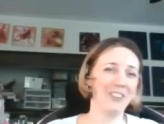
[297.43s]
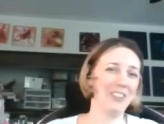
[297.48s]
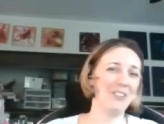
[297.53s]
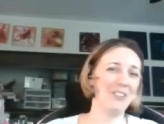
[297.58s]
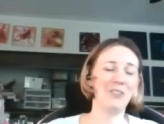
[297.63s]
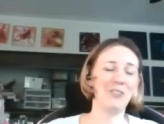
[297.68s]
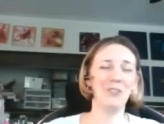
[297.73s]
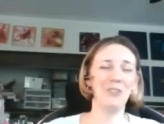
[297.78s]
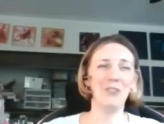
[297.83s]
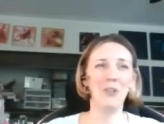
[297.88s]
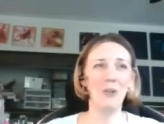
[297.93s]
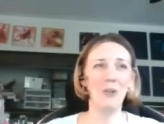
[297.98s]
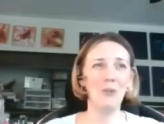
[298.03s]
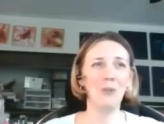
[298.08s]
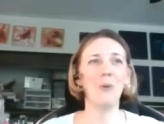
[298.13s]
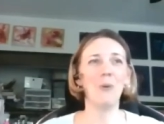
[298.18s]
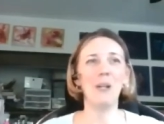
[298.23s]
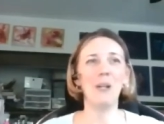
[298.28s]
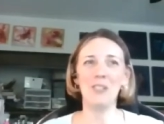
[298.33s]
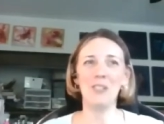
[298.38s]
There's no
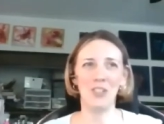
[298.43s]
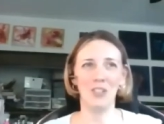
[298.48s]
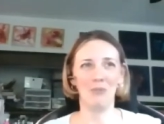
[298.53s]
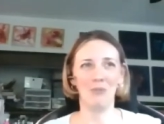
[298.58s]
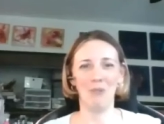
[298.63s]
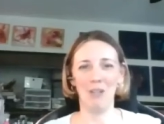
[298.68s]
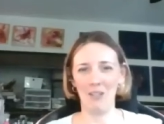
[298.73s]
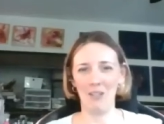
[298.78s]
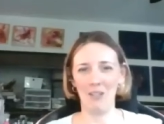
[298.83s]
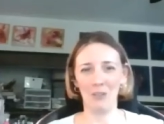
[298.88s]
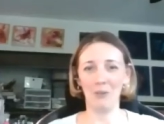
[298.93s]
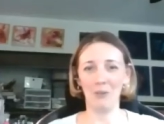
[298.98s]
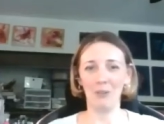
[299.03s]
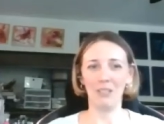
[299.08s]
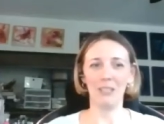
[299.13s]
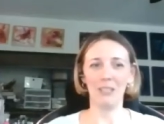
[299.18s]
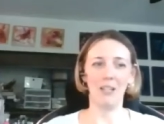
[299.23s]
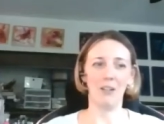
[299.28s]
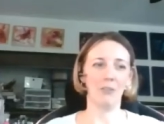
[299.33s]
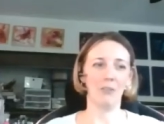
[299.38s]
question why they're going
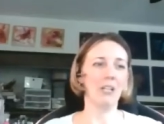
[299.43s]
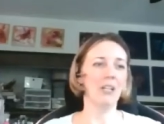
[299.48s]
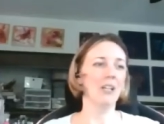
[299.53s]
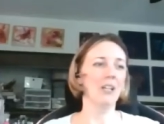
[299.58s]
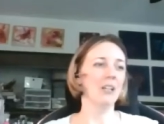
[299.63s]
down.